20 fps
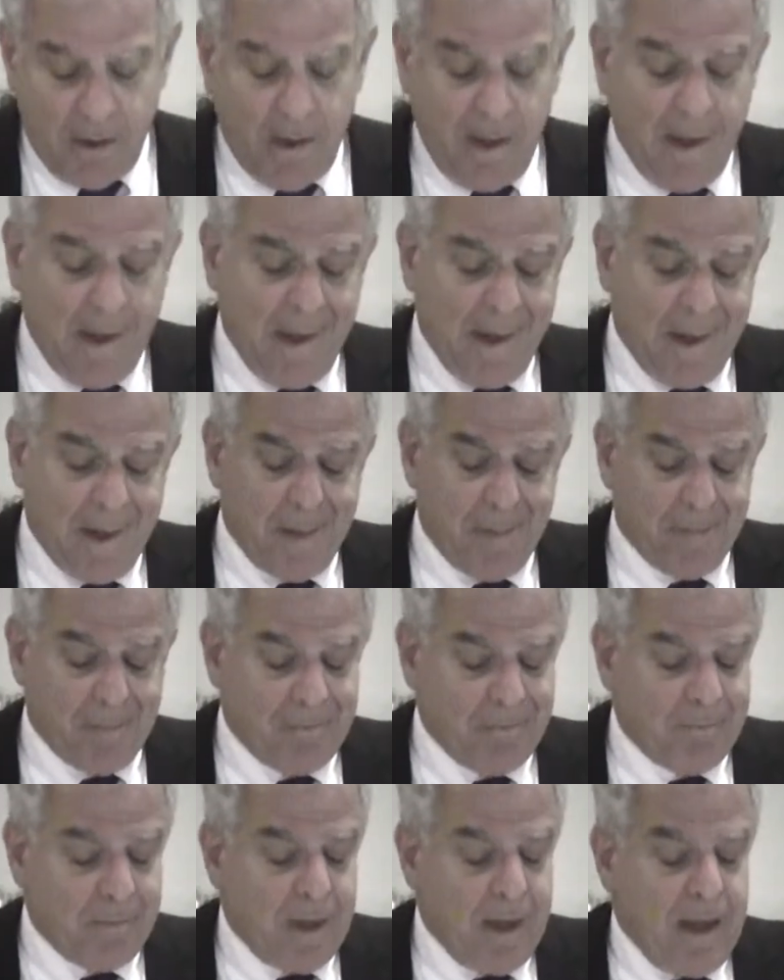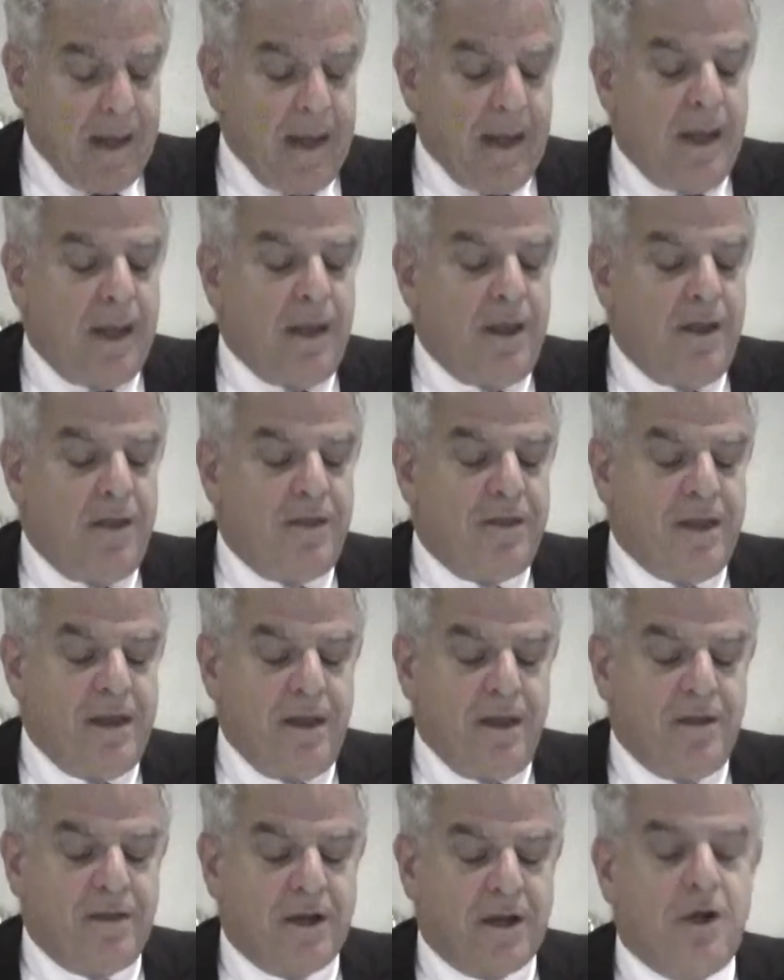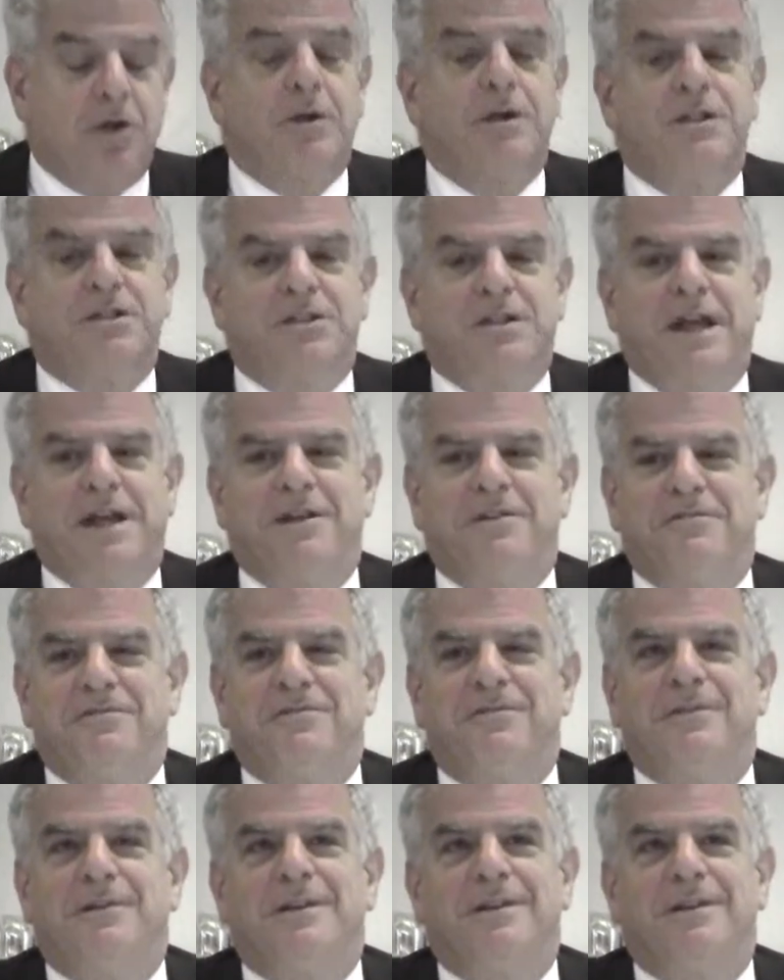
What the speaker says: The current state of